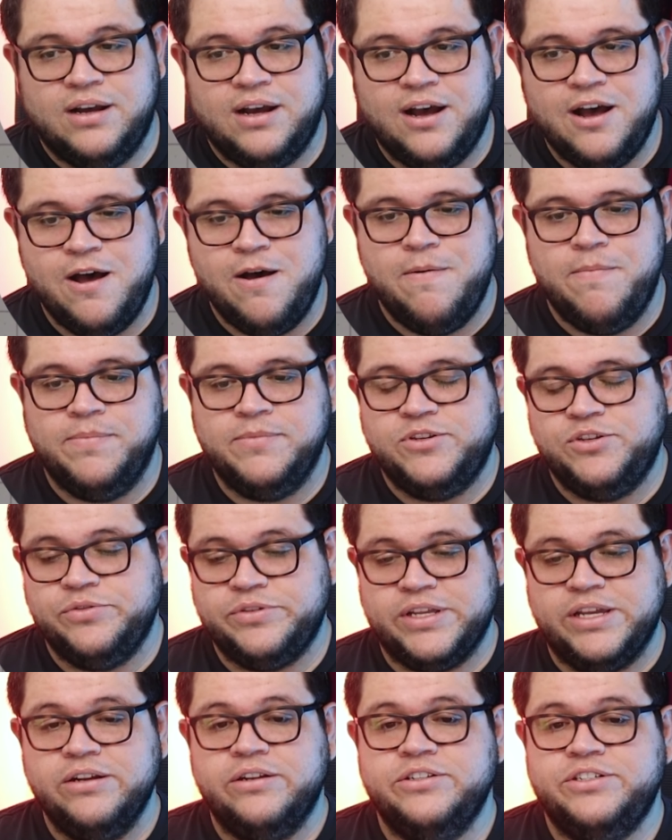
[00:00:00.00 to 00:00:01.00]
So
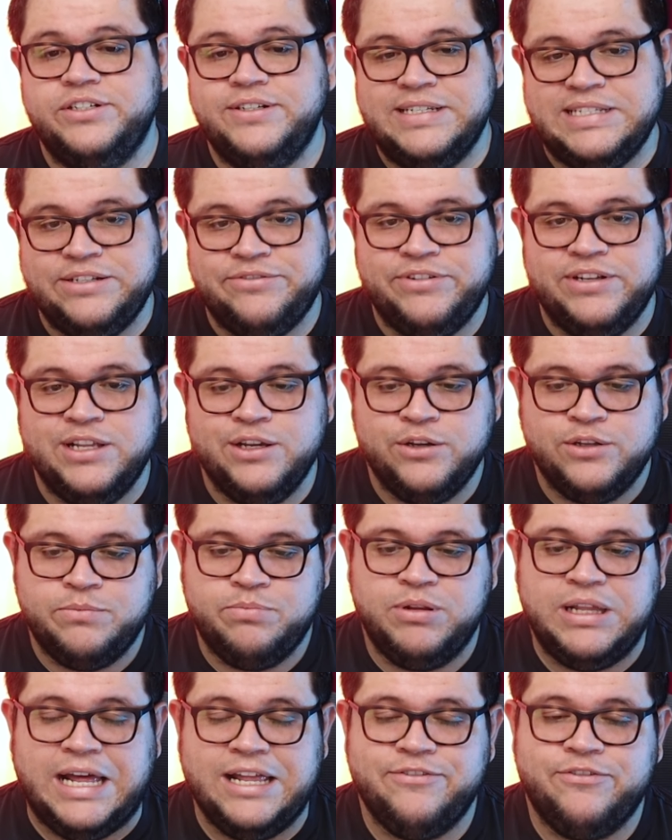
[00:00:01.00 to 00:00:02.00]
Skillshare is a really good
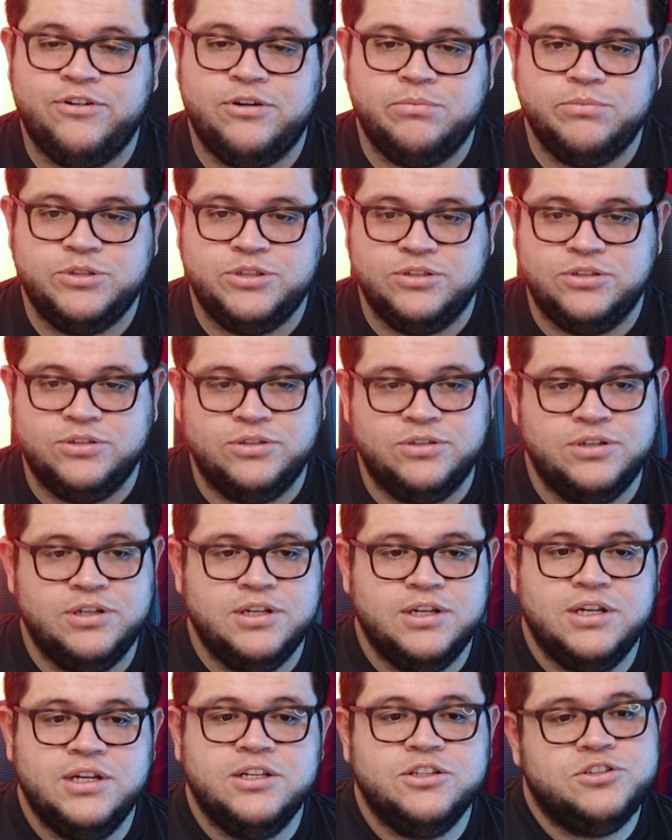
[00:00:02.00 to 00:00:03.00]
platform to
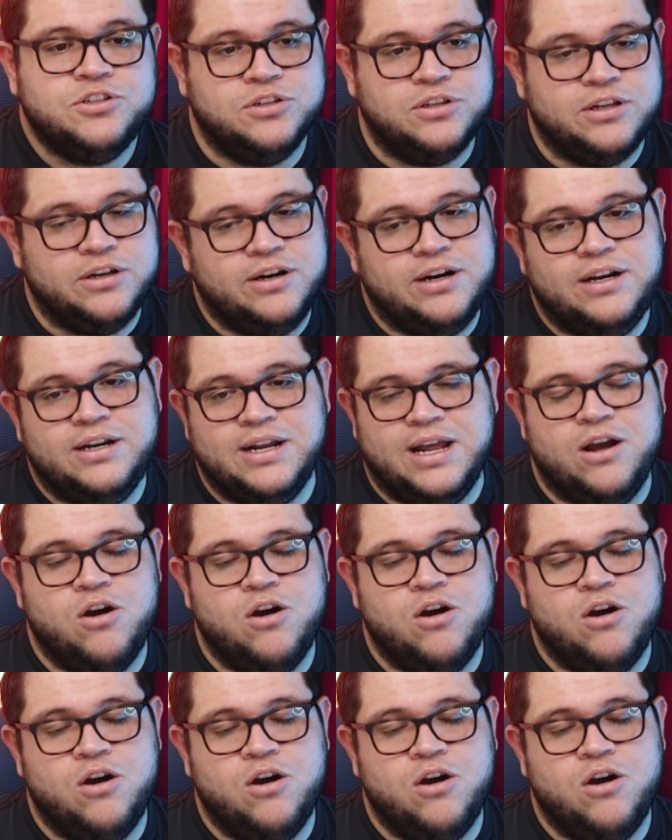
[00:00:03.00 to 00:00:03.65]
learn.